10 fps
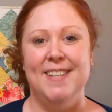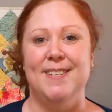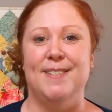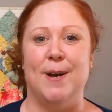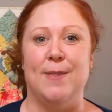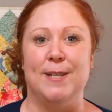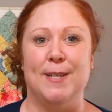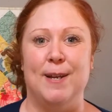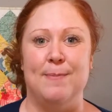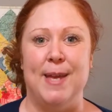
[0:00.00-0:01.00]
So that's
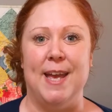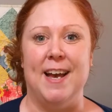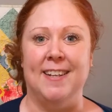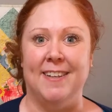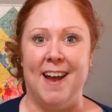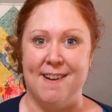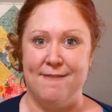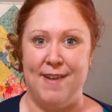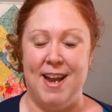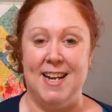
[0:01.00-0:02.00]
going to be a lot
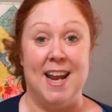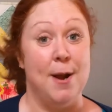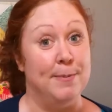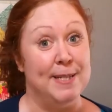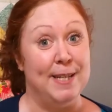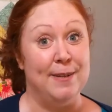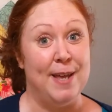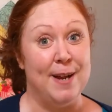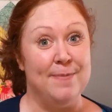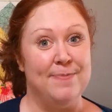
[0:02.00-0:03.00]
of fun, and I hope to see you
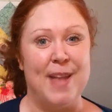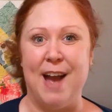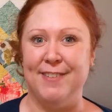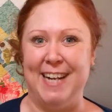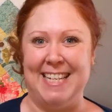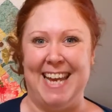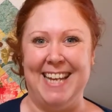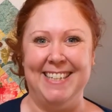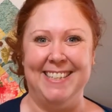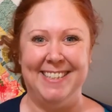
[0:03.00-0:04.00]
there. Have a great day.